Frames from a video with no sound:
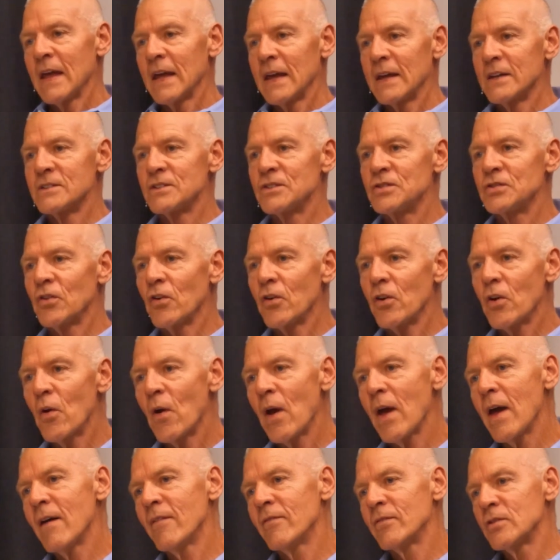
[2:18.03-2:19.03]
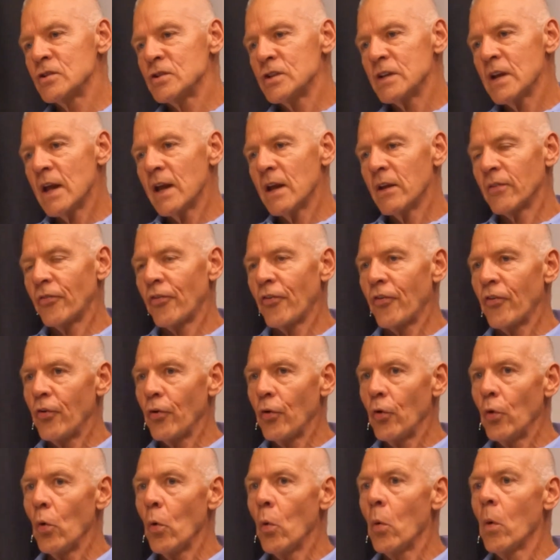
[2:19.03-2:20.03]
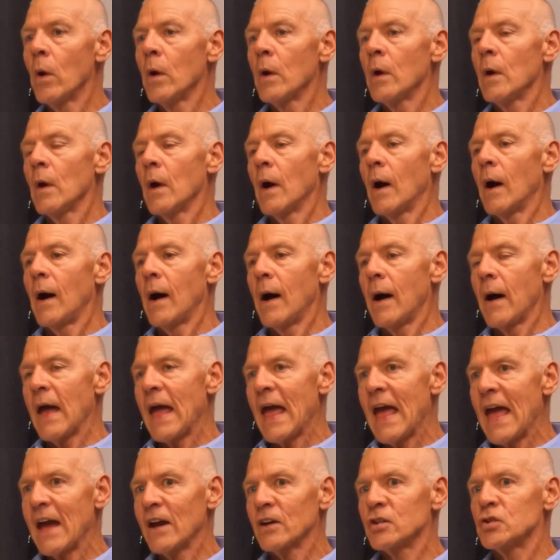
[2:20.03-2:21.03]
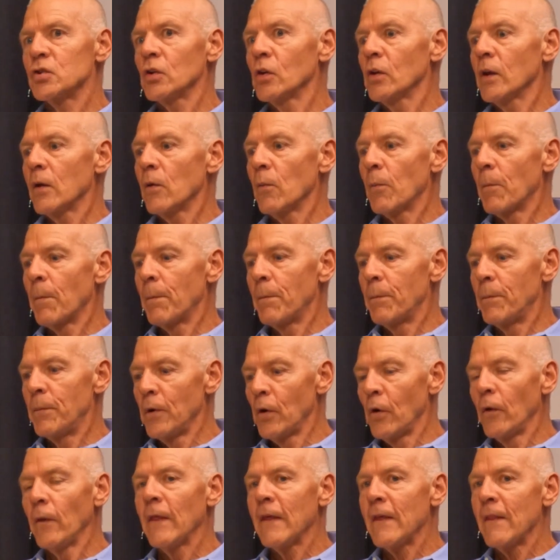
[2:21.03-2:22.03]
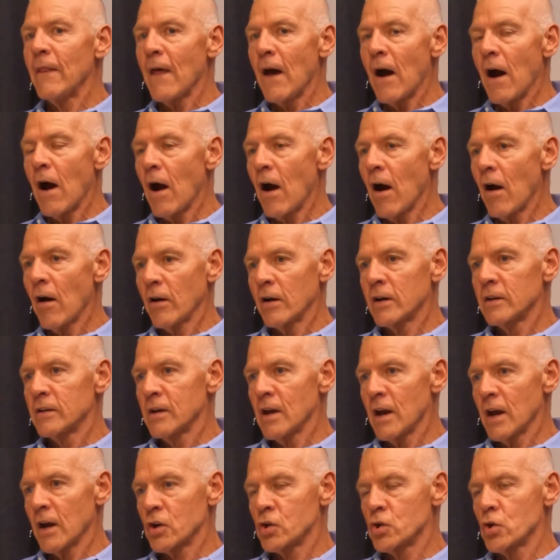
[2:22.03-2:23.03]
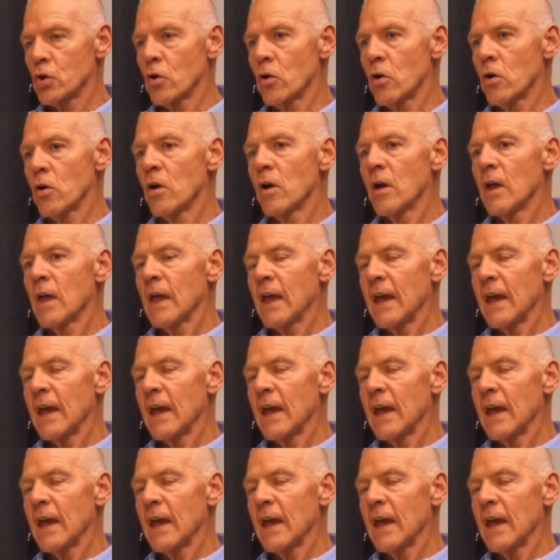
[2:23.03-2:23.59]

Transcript: And so you have a chance to actually build in the architecture,